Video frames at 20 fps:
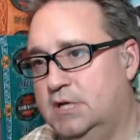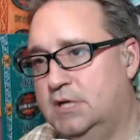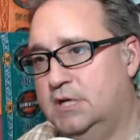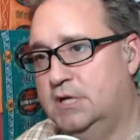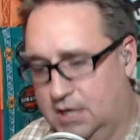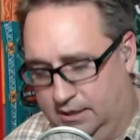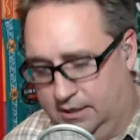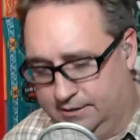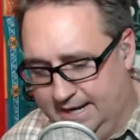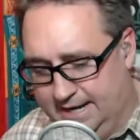
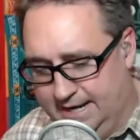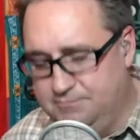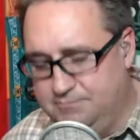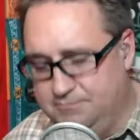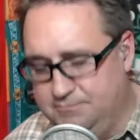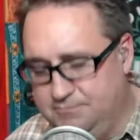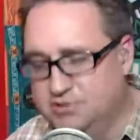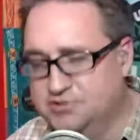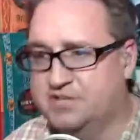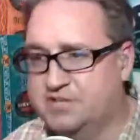All right,
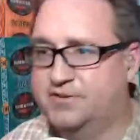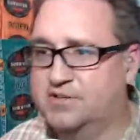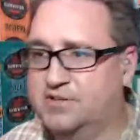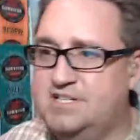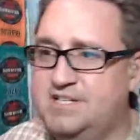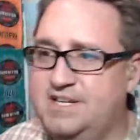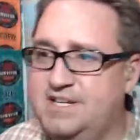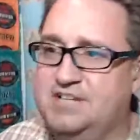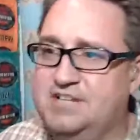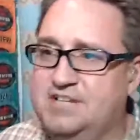music for
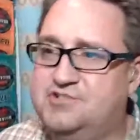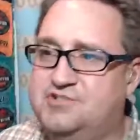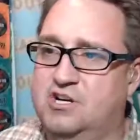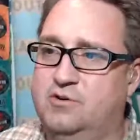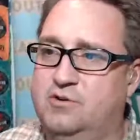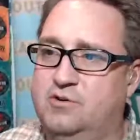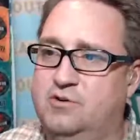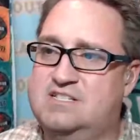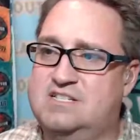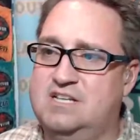tonight's show
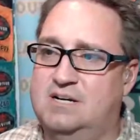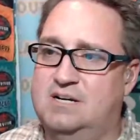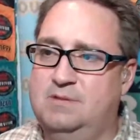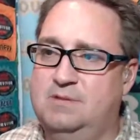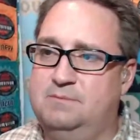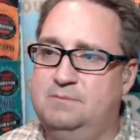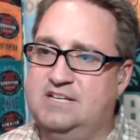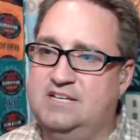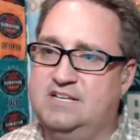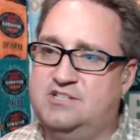is Summit
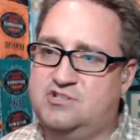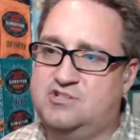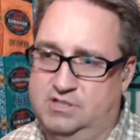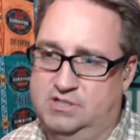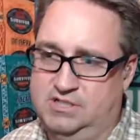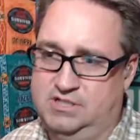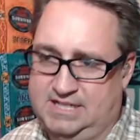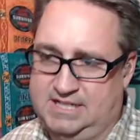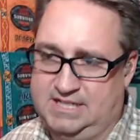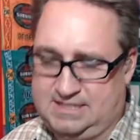by
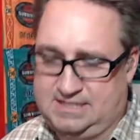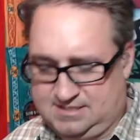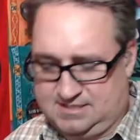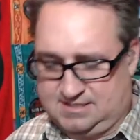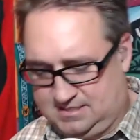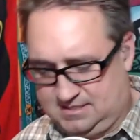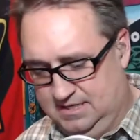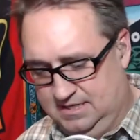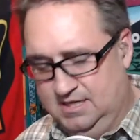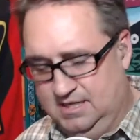Skrillex.
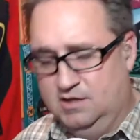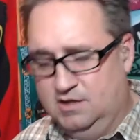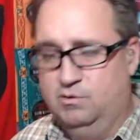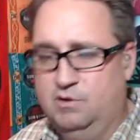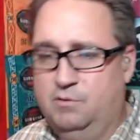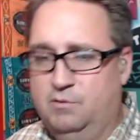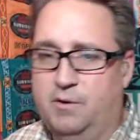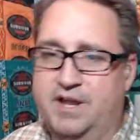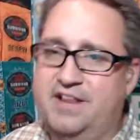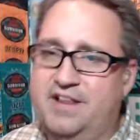We
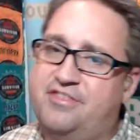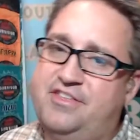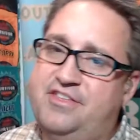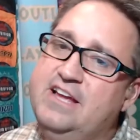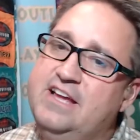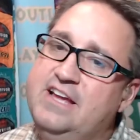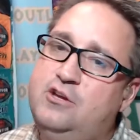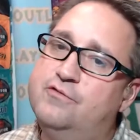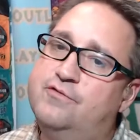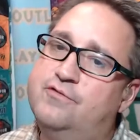want to
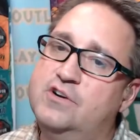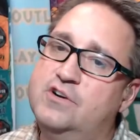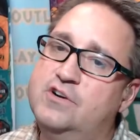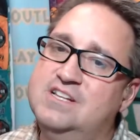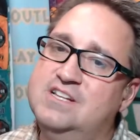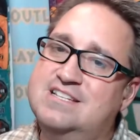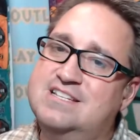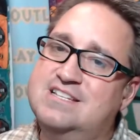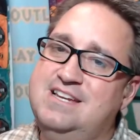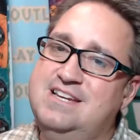thank you for
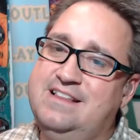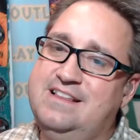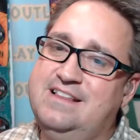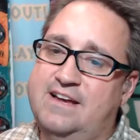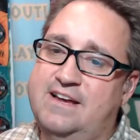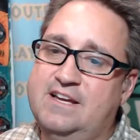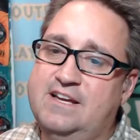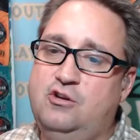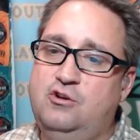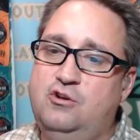listening.
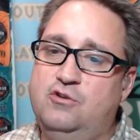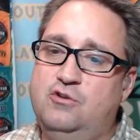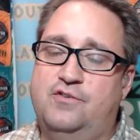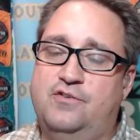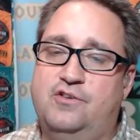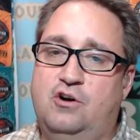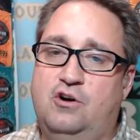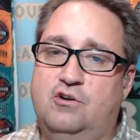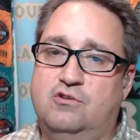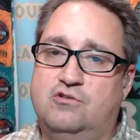Thank you for
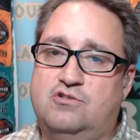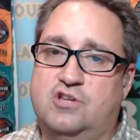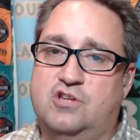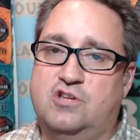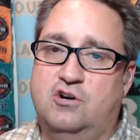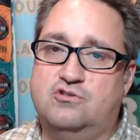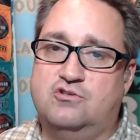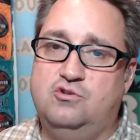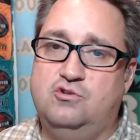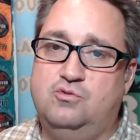to
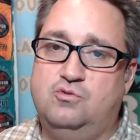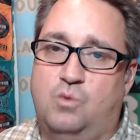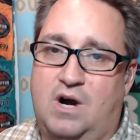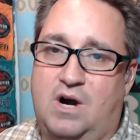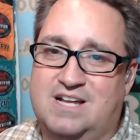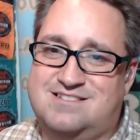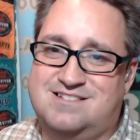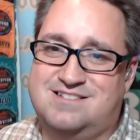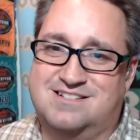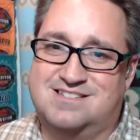those who
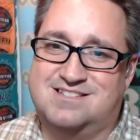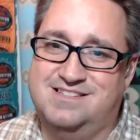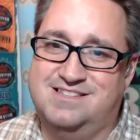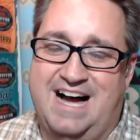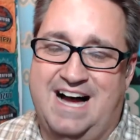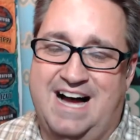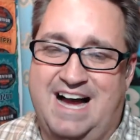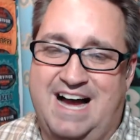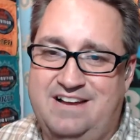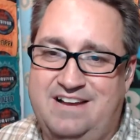watched us
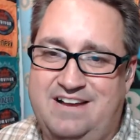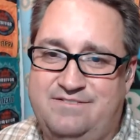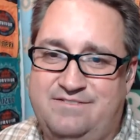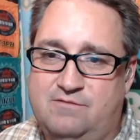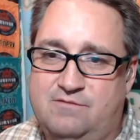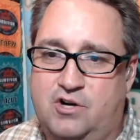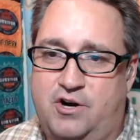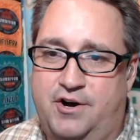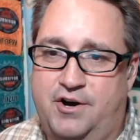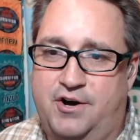live and
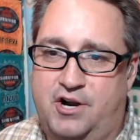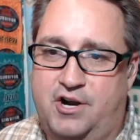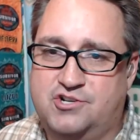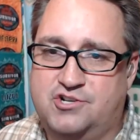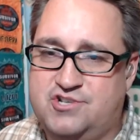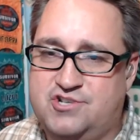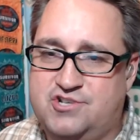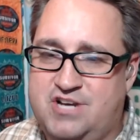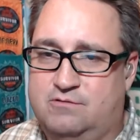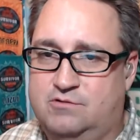were on our
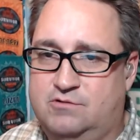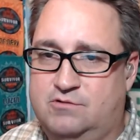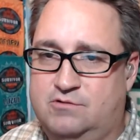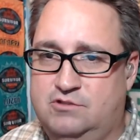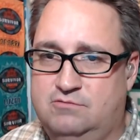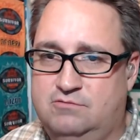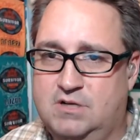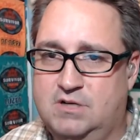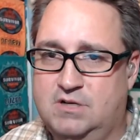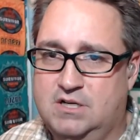chat
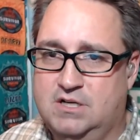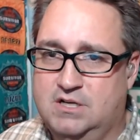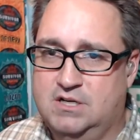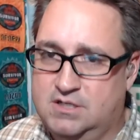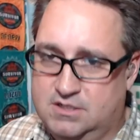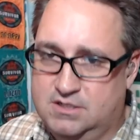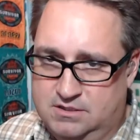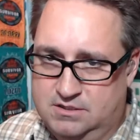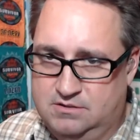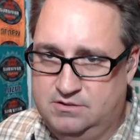room.
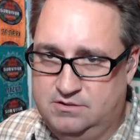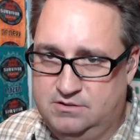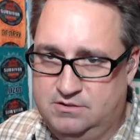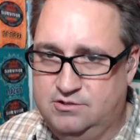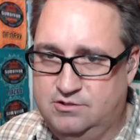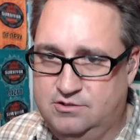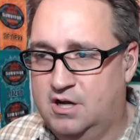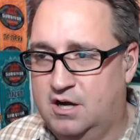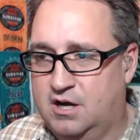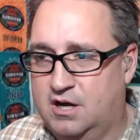
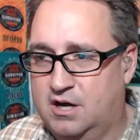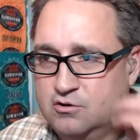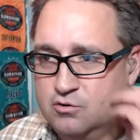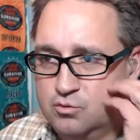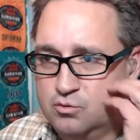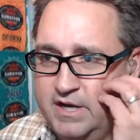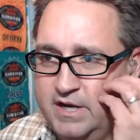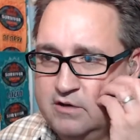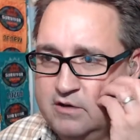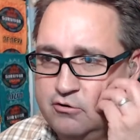You're a
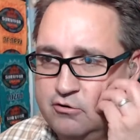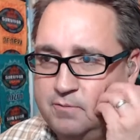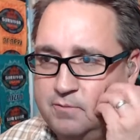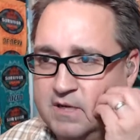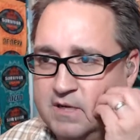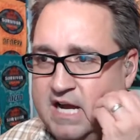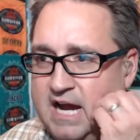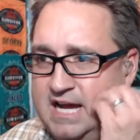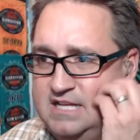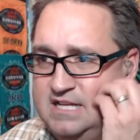great group of
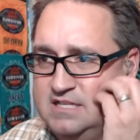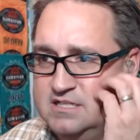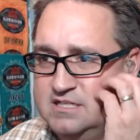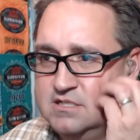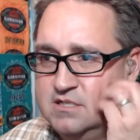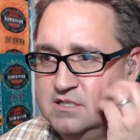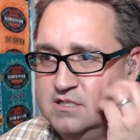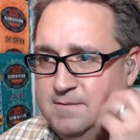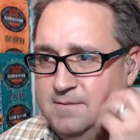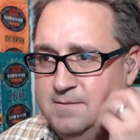guys
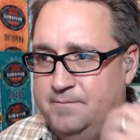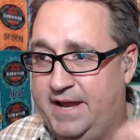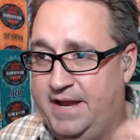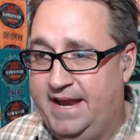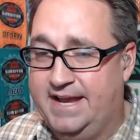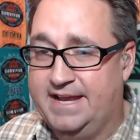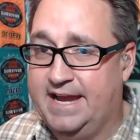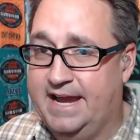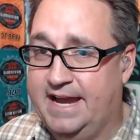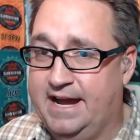
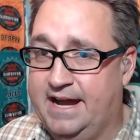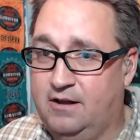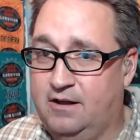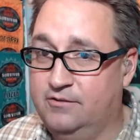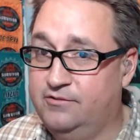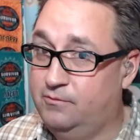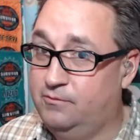and gals.